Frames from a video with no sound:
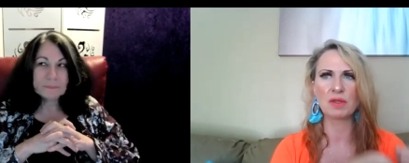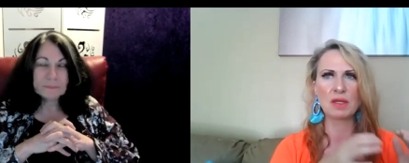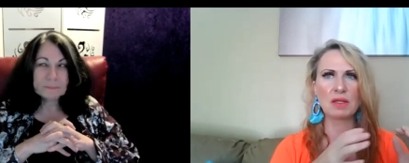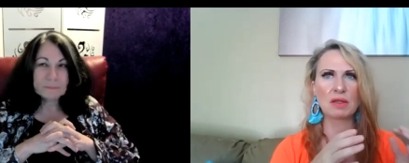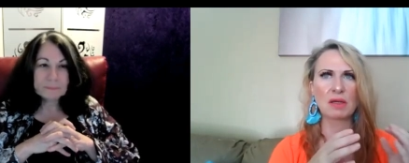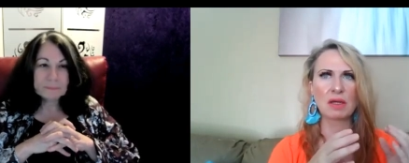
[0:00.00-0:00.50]
Speaker 1: the
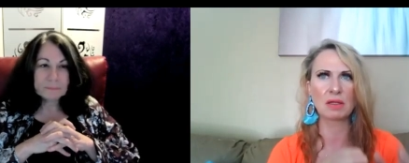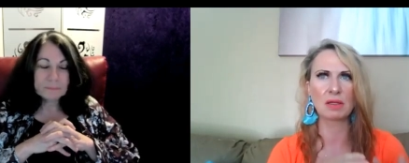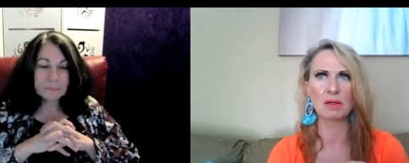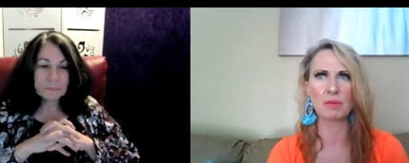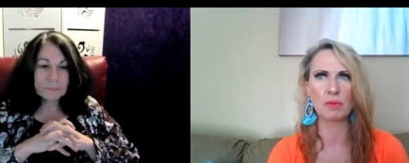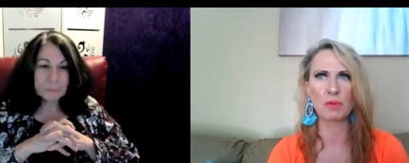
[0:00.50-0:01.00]
thing,
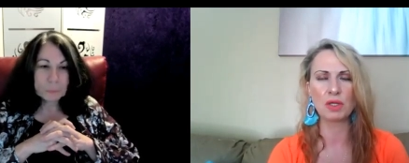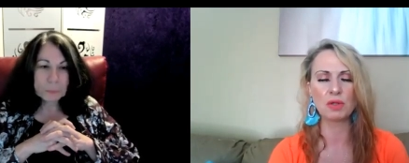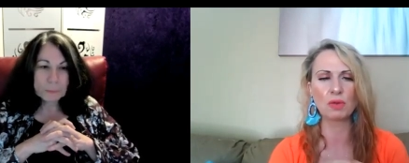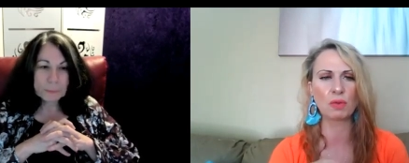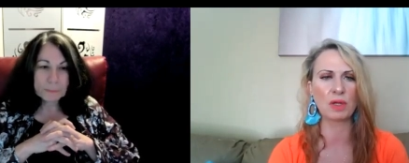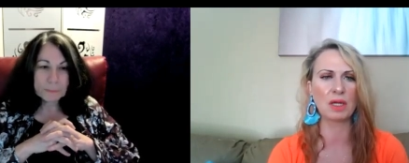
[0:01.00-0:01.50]
the, the what
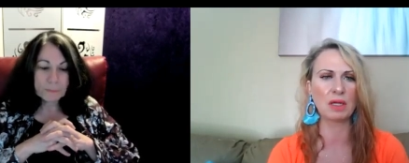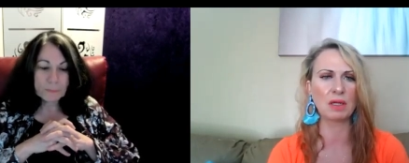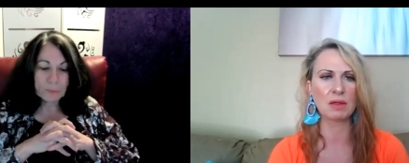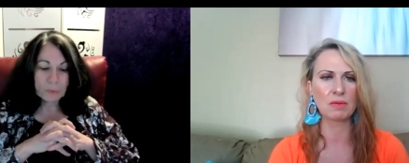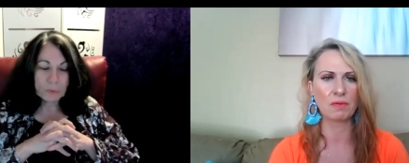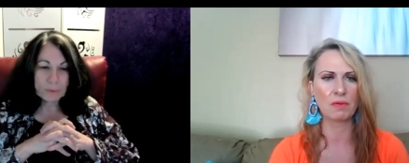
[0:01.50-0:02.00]
you
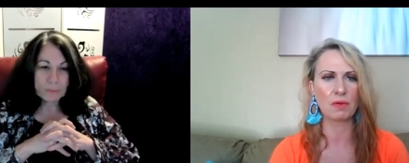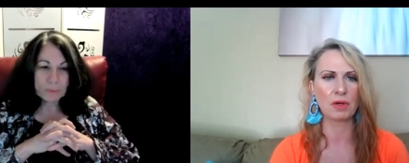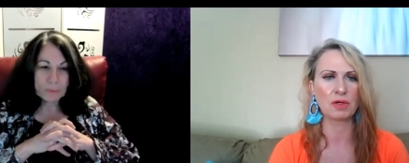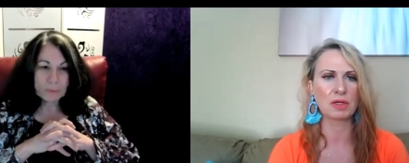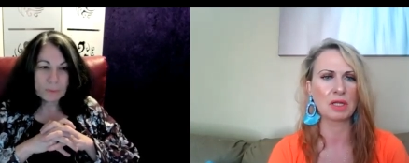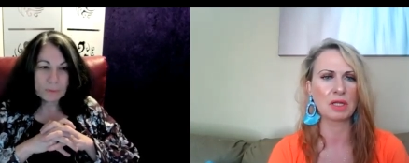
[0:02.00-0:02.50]
read for
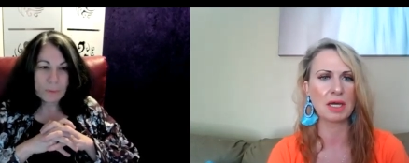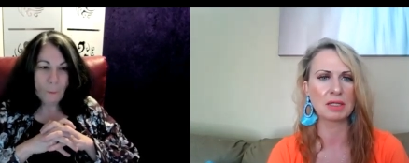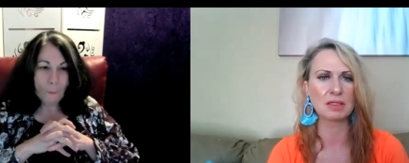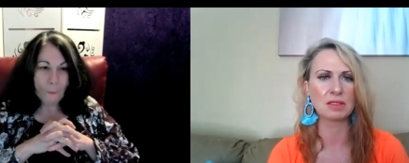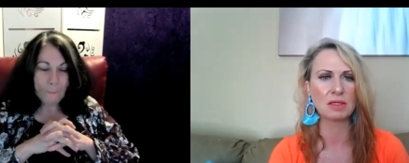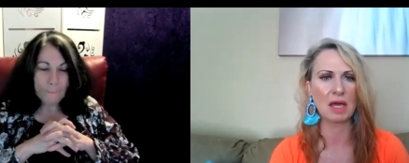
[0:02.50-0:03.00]
your
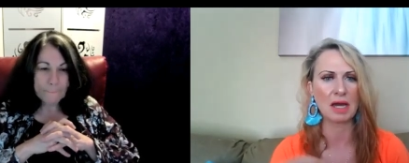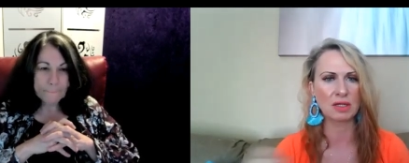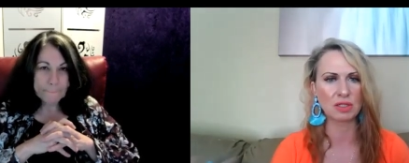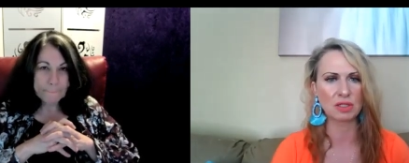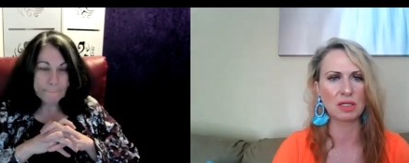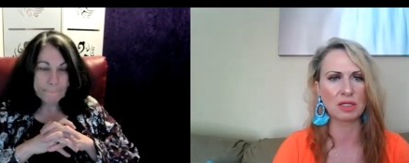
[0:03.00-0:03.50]
clients
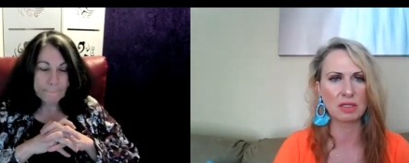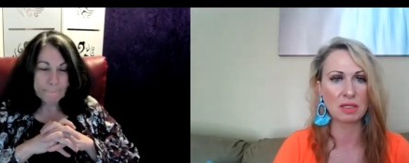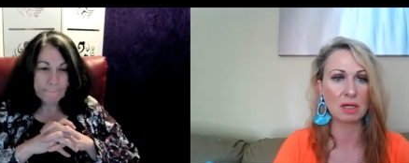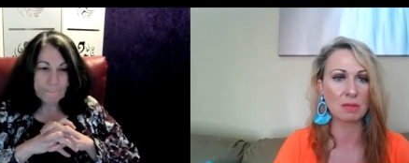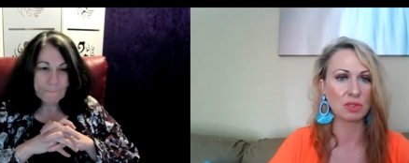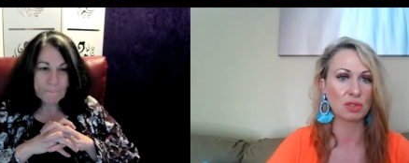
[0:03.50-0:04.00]
actually
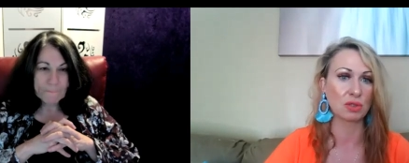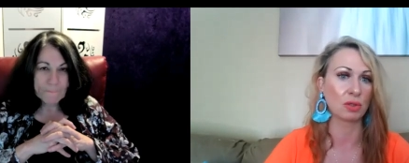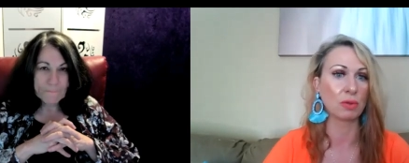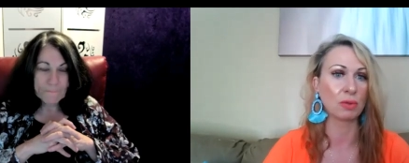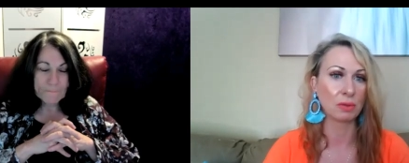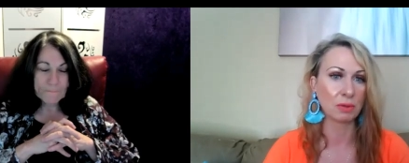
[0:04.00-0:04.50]
comes
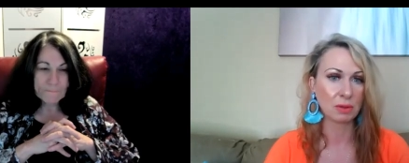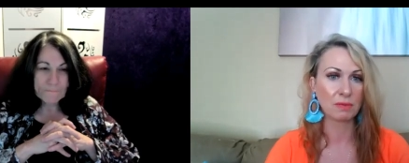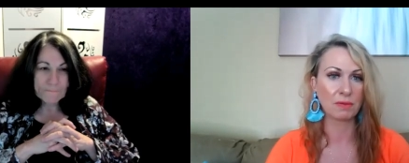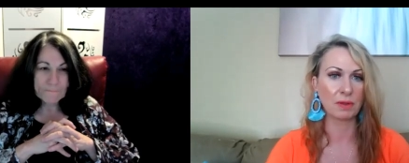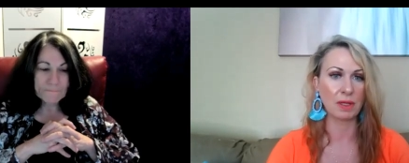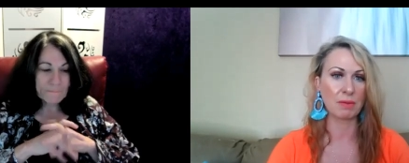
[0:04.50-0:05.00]
true
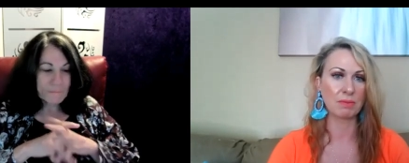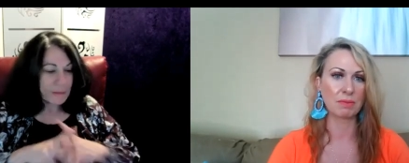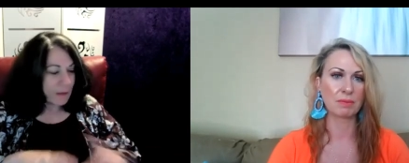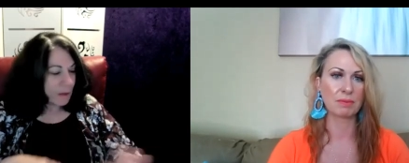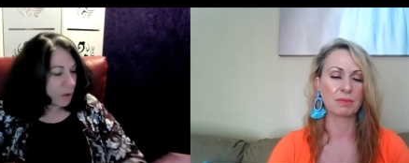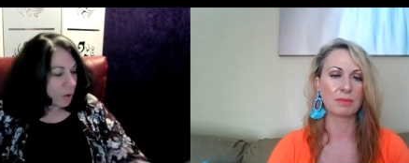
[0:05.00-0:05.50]
for them?
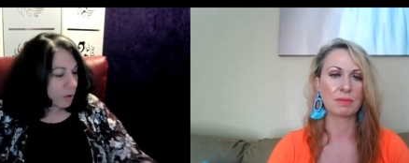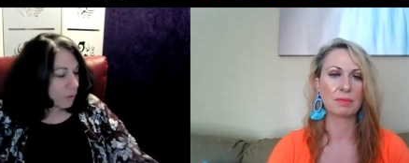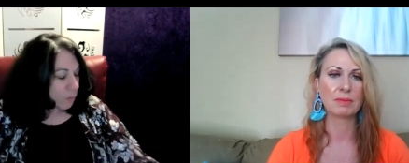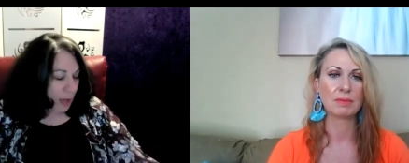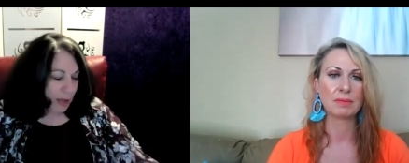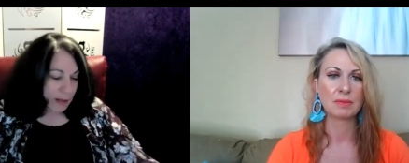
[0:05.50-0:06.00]

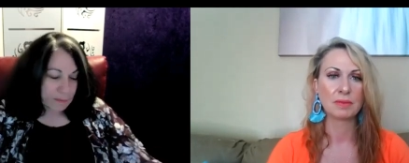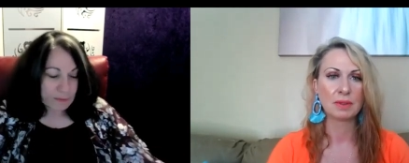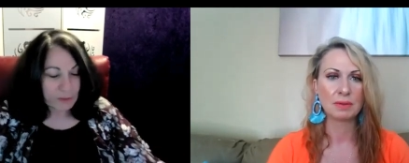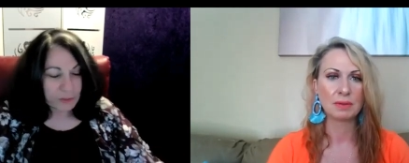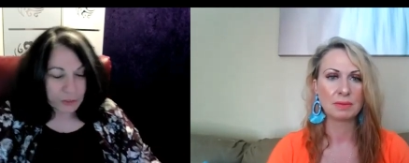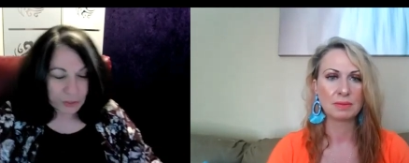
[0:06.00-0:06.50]
Speaker 2: Well,
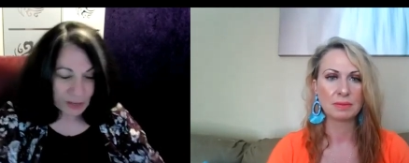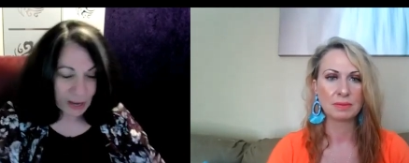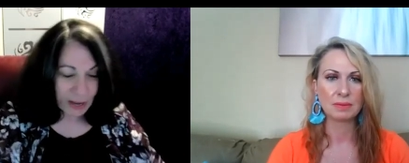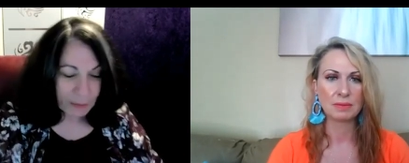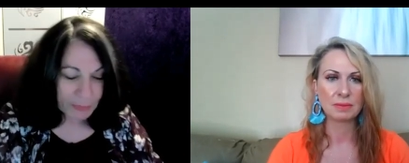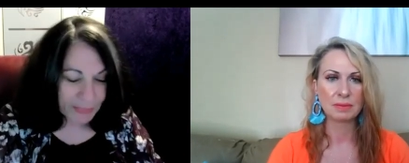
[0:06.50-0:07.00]

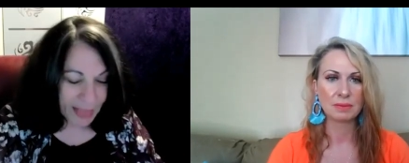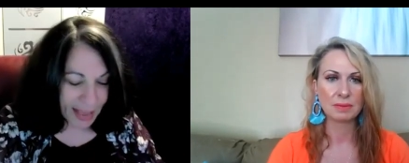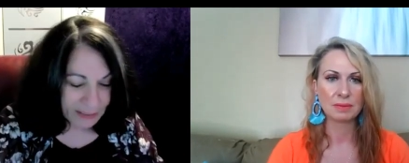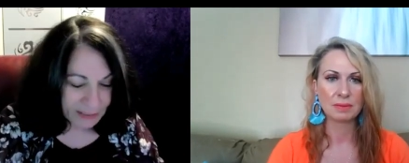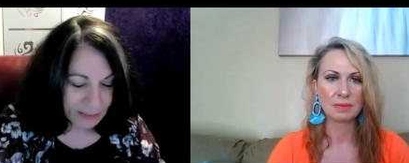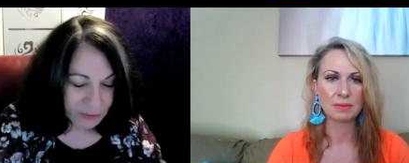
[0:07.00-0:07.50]
um,
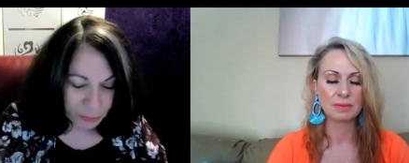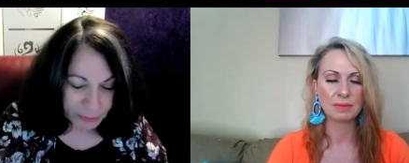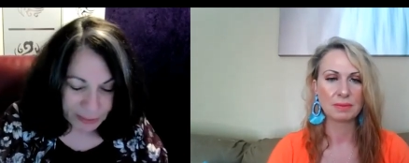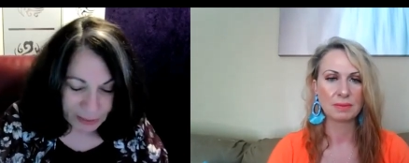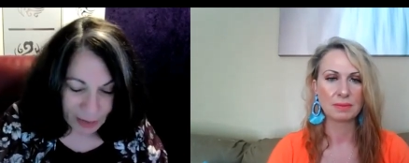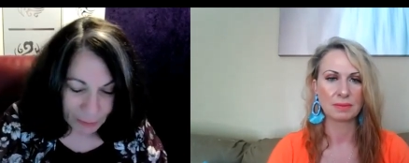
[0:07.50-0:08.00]
that's
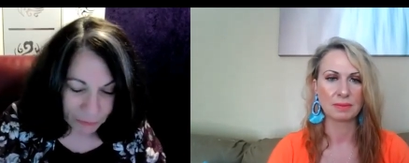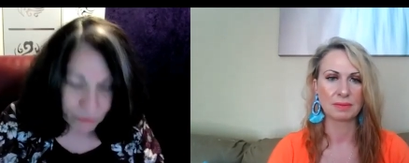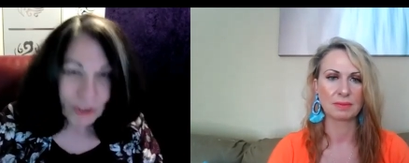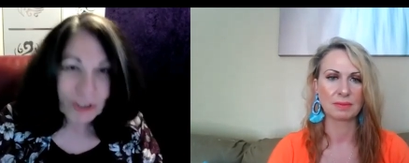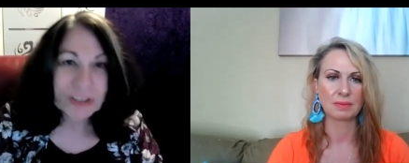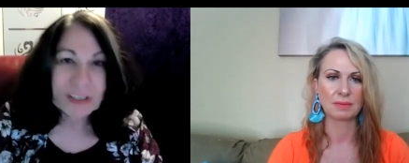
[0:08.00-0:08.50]
assuming that I'm a
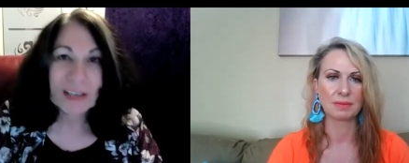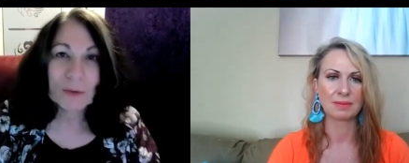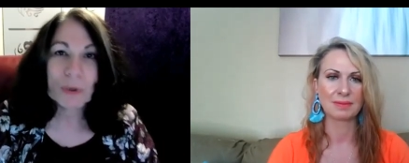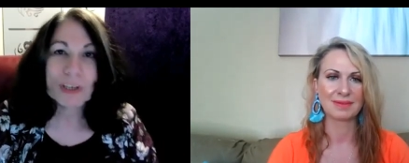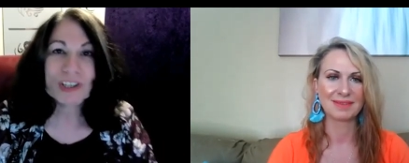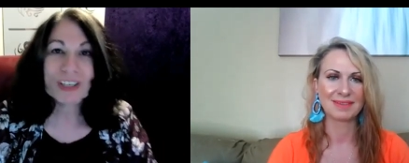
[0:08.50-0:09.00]
fortune
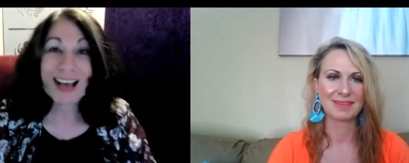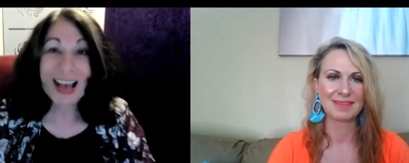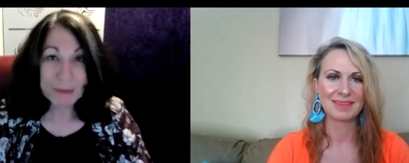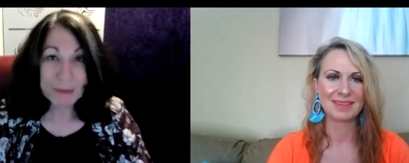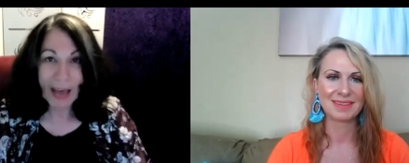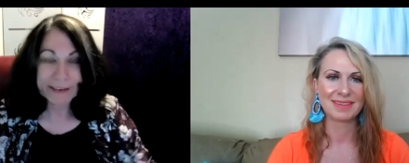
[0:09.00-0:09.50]
teller, which
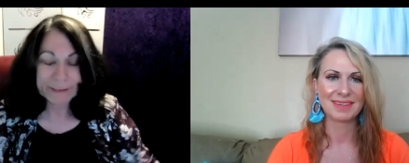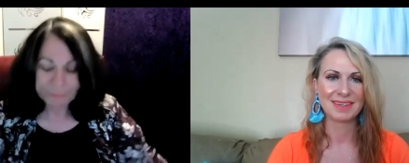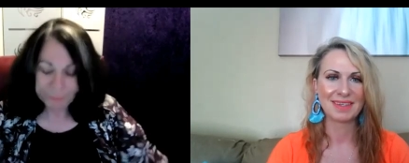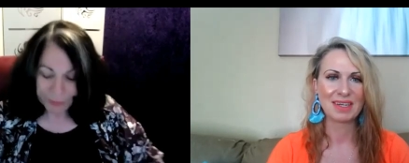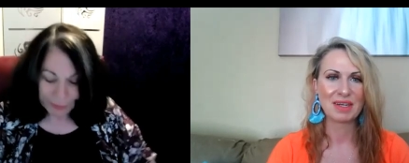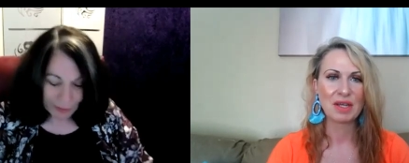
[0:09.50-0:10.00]
I'm not.
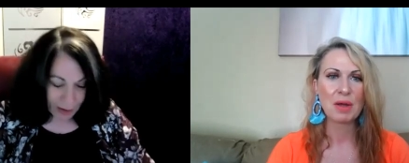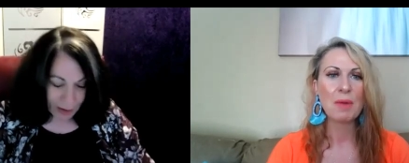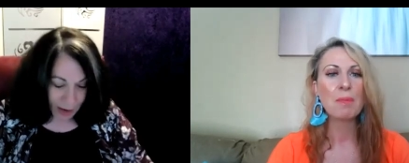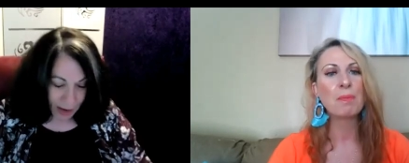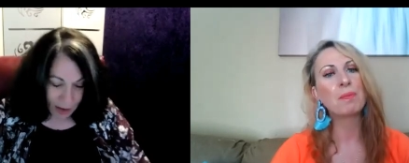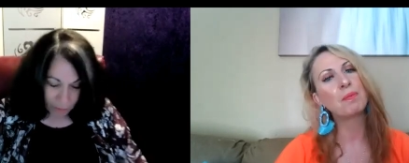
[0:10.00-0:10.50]

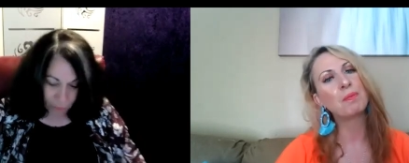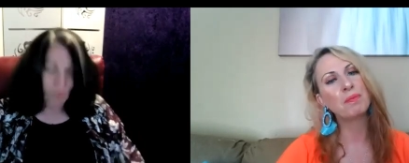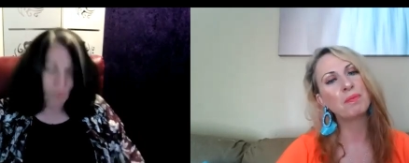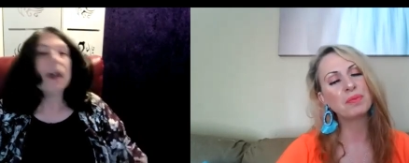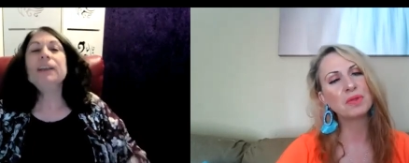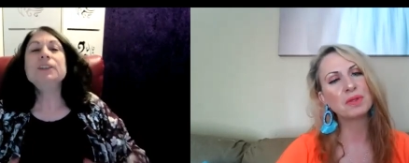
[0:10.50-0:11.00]
Um,
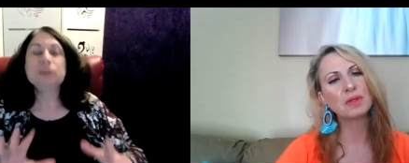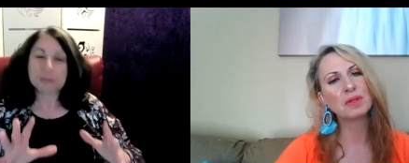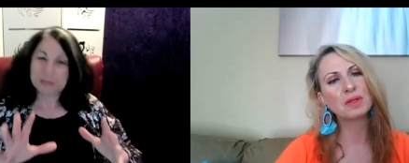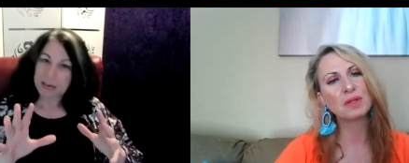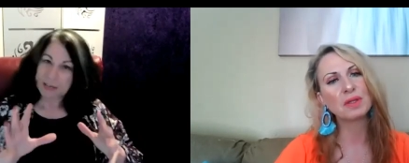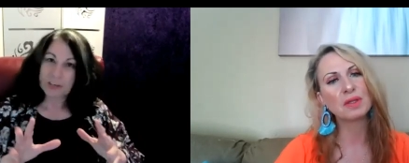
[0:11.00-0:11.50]
what I
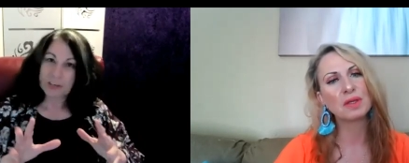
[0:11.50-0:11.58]
do is I